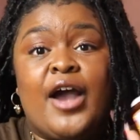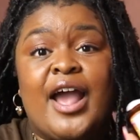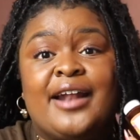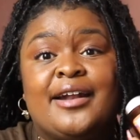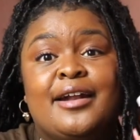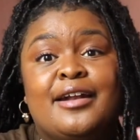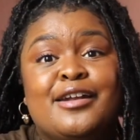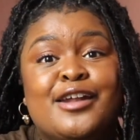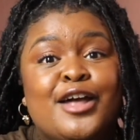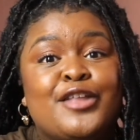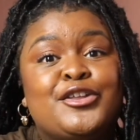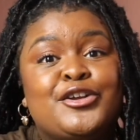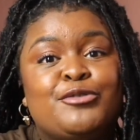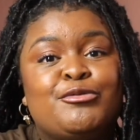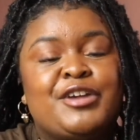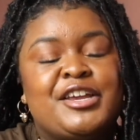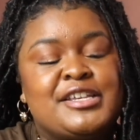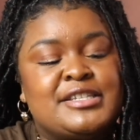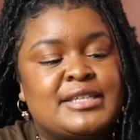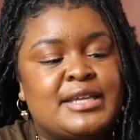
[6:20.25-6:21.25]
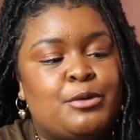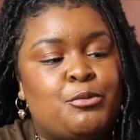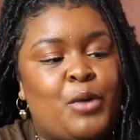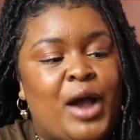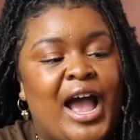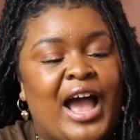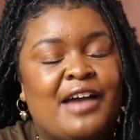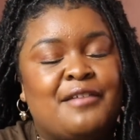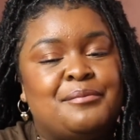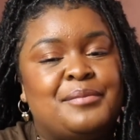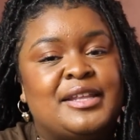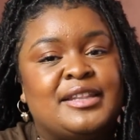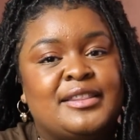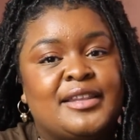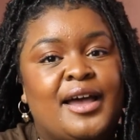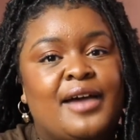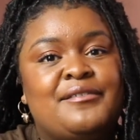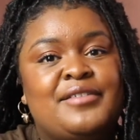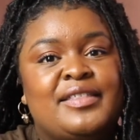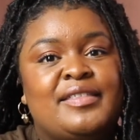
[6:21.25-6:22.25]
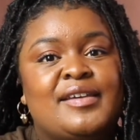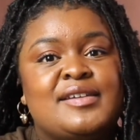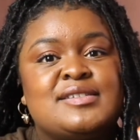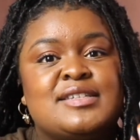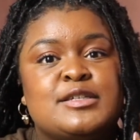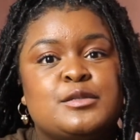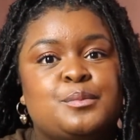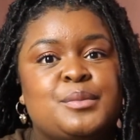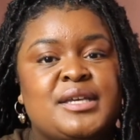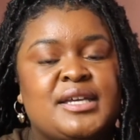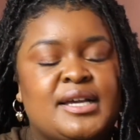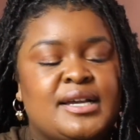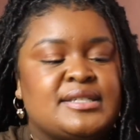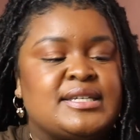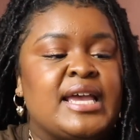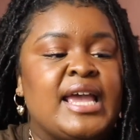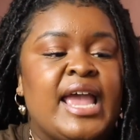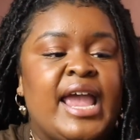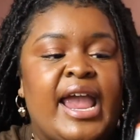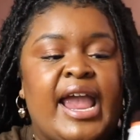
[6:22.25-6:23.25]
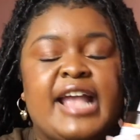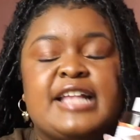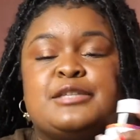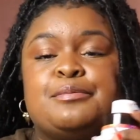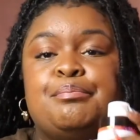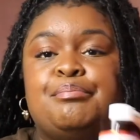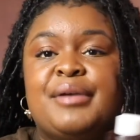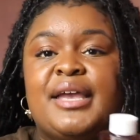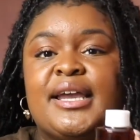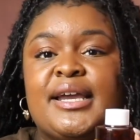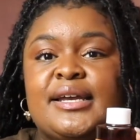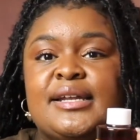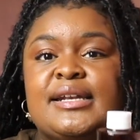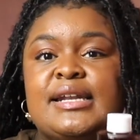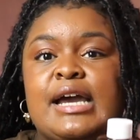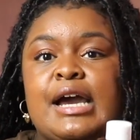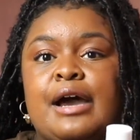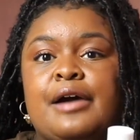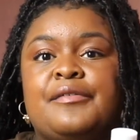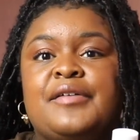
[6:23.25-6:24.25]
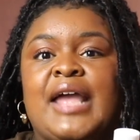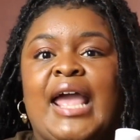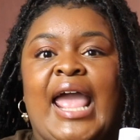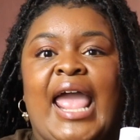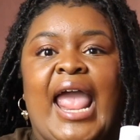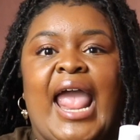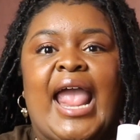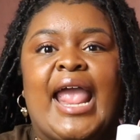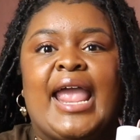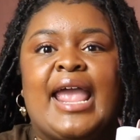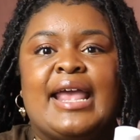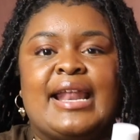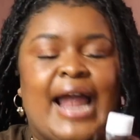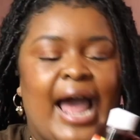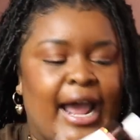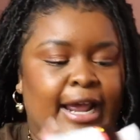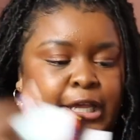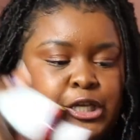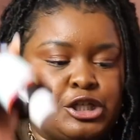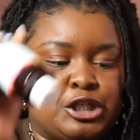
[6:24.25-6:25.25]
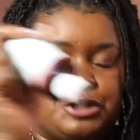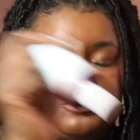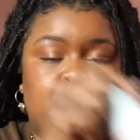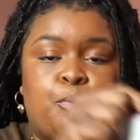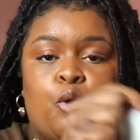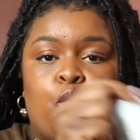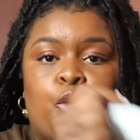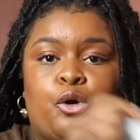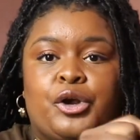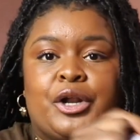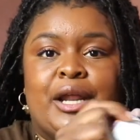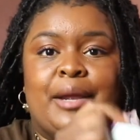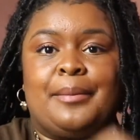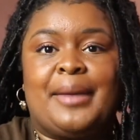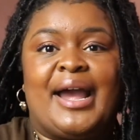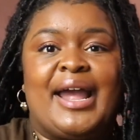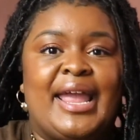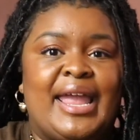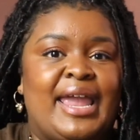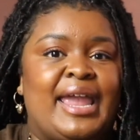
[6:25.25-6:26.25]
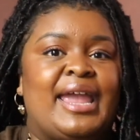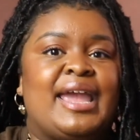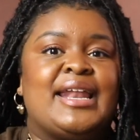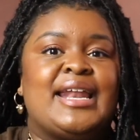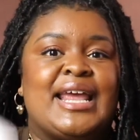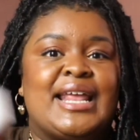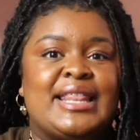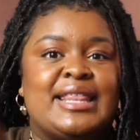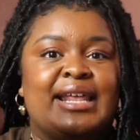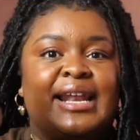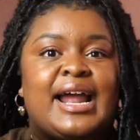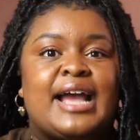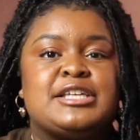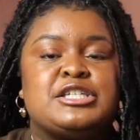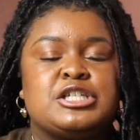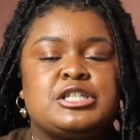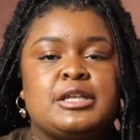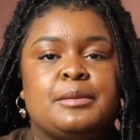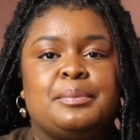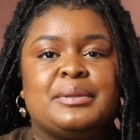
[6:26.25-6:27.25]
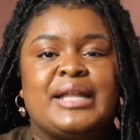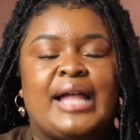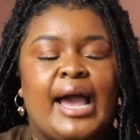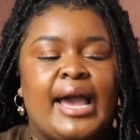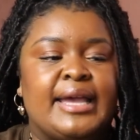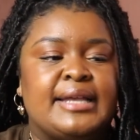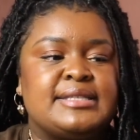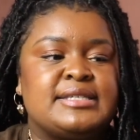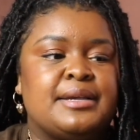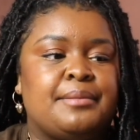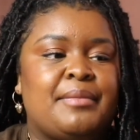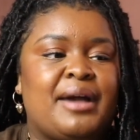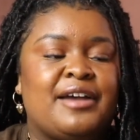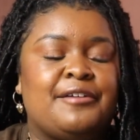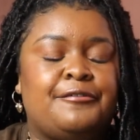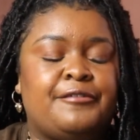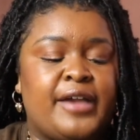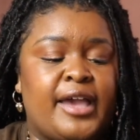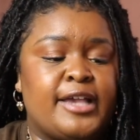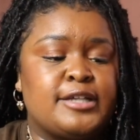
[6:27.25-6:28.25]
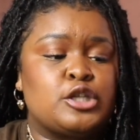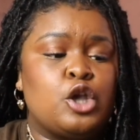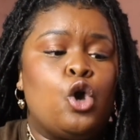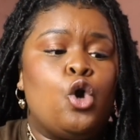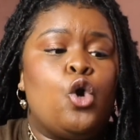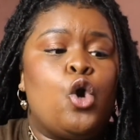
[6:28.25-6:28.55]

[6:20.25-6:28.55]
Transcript: And another reason why I've been loving this is because it's big enough and I could just pour it in my hand and then I just apply it to my face.